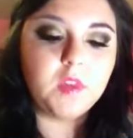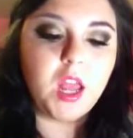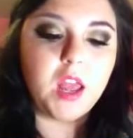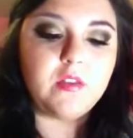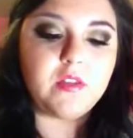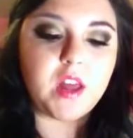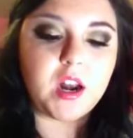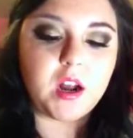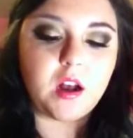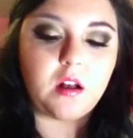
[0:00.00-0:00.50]

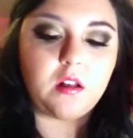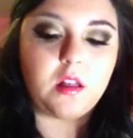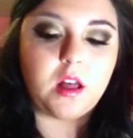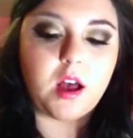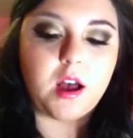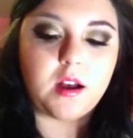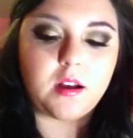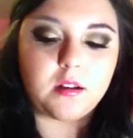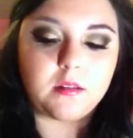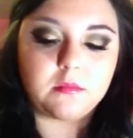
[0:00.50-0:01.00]
and then I'll
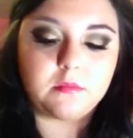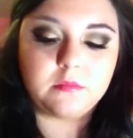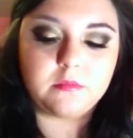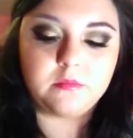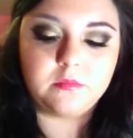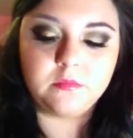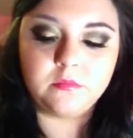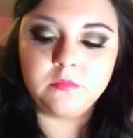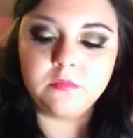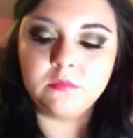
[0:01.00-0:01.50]

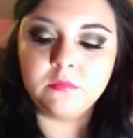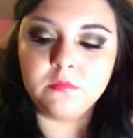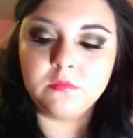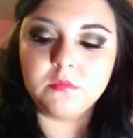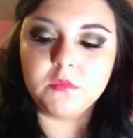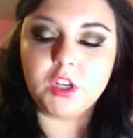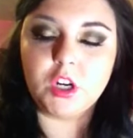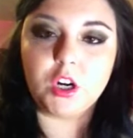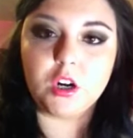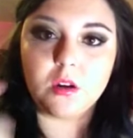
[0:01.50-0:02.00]

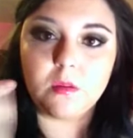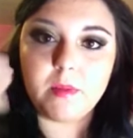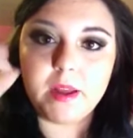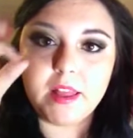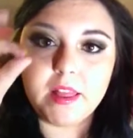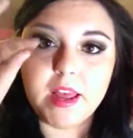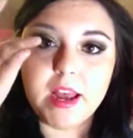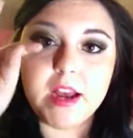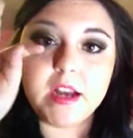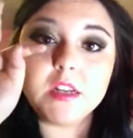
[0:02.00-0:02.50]
curl
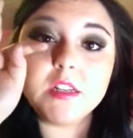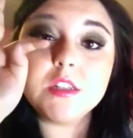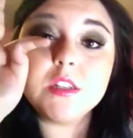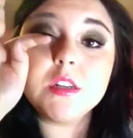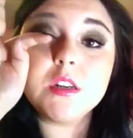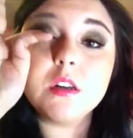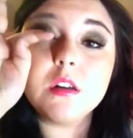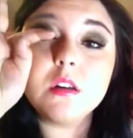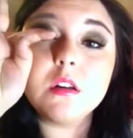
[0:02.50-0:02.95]
my lash.